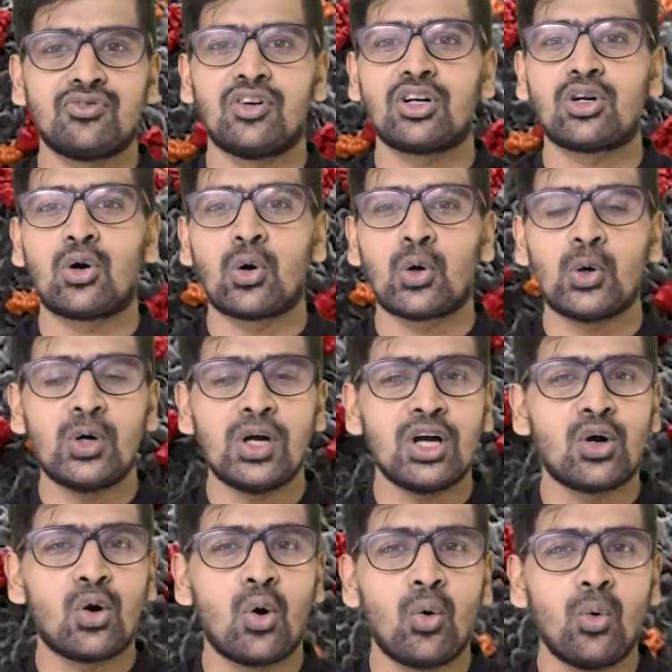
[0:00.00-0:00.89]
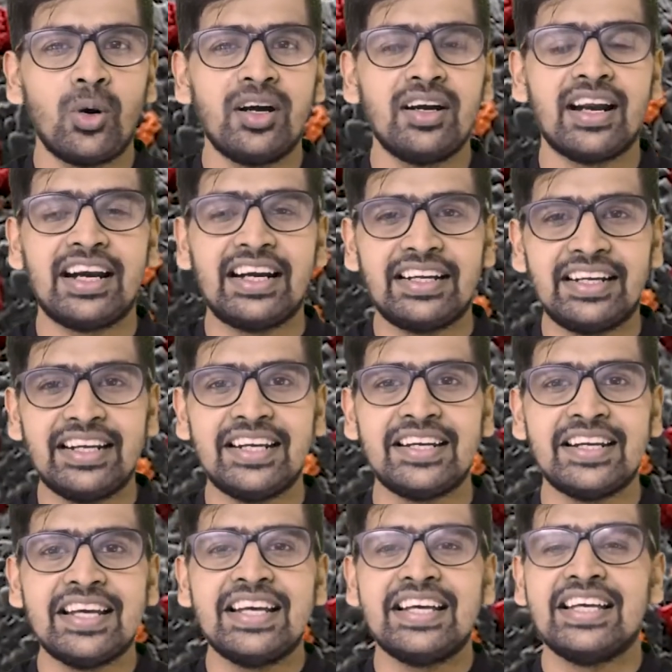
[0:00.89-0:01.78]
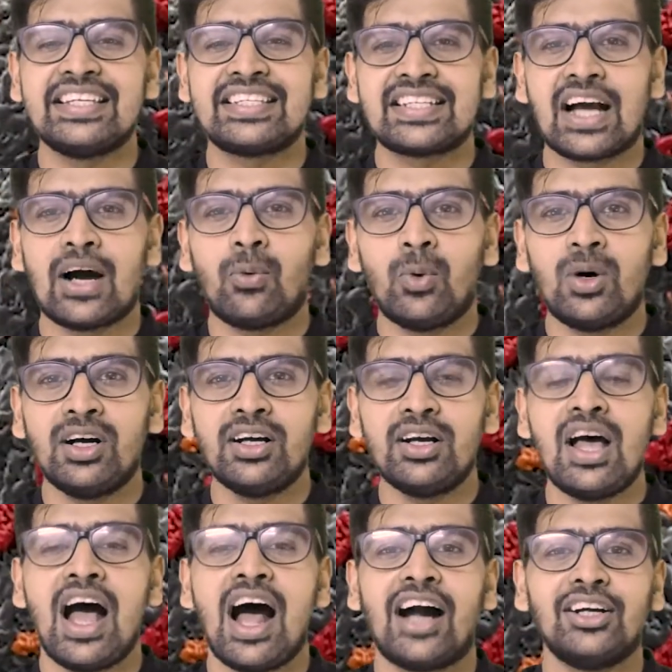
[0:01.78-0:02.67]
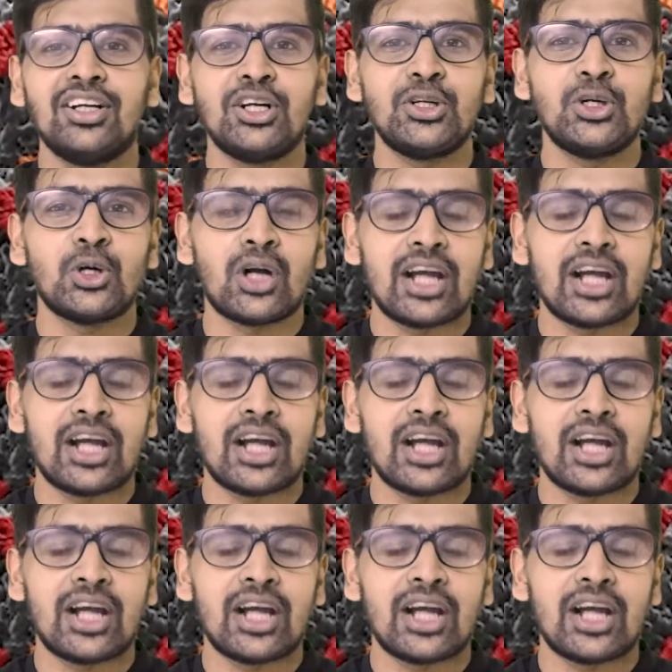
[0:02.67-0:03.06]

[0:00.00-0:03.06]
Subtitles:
for Corona COVID-19 is covered under your